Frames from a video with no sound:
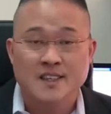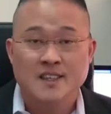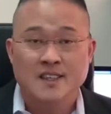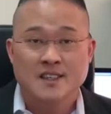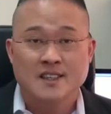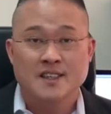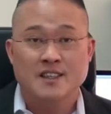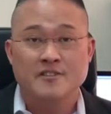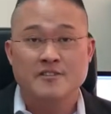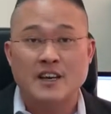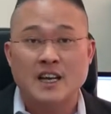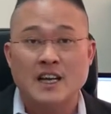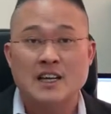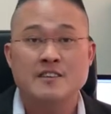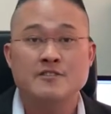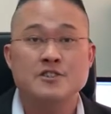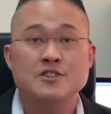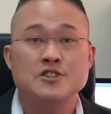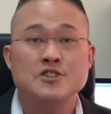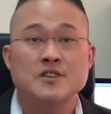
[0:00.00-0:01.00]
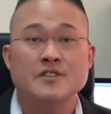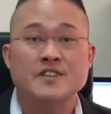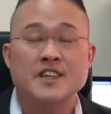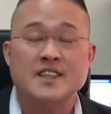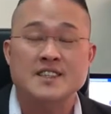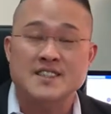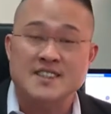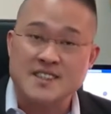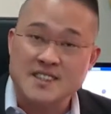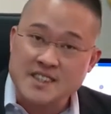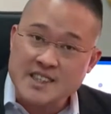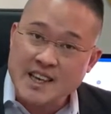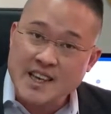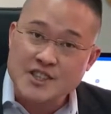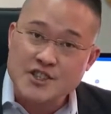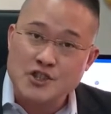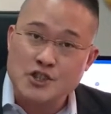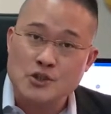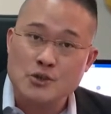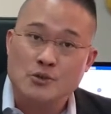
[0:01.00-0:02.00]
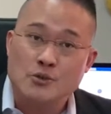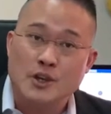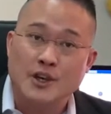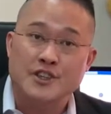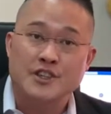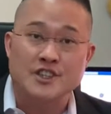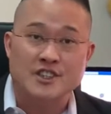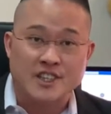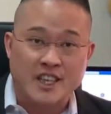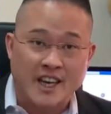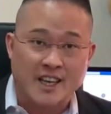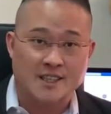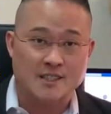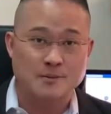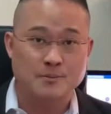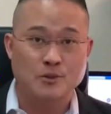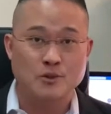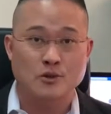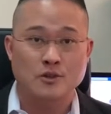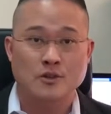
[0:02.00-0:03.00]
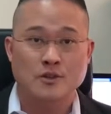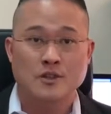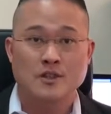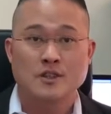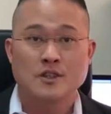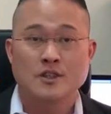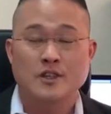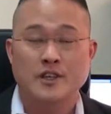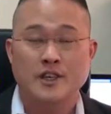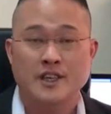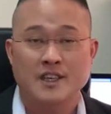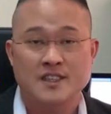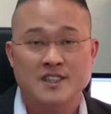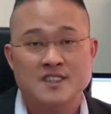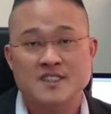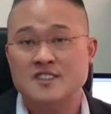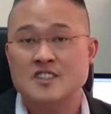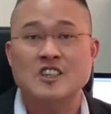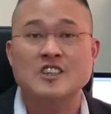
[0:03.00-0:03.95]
the relevance of that statute or the textbook. Okay, this is not